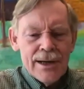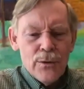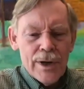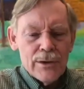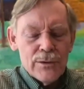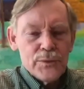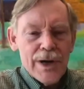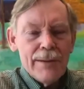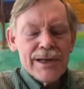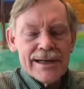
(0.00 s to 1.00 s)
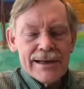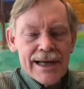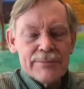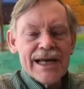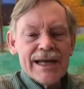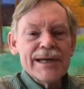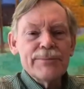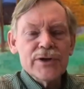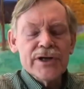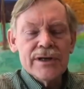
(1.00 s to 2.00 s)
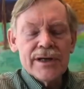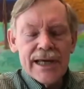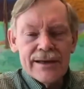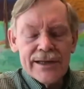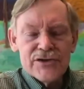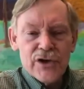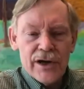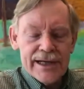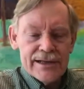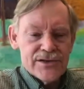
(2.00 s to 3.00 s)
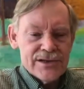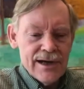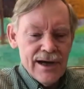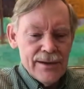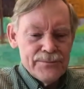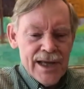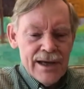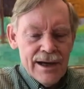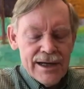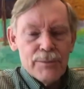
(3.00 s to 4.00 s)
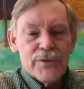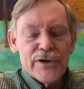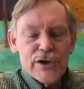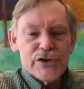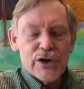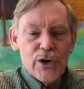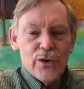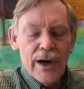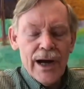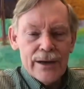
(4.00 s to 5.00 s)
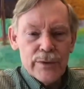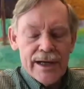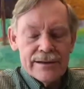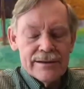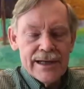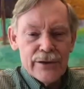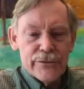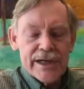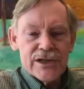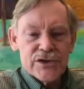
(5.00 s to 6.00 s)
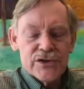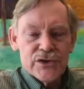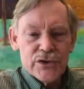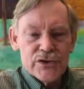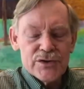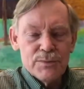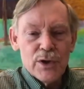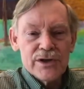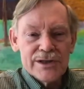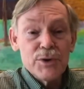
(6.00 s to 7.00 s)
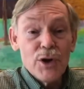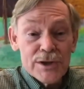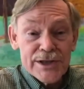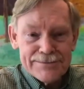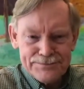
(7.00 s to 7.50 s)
Well, probably like many people in this audience, a number of years ago, I read Henry Kissinger's book, Diplomacy.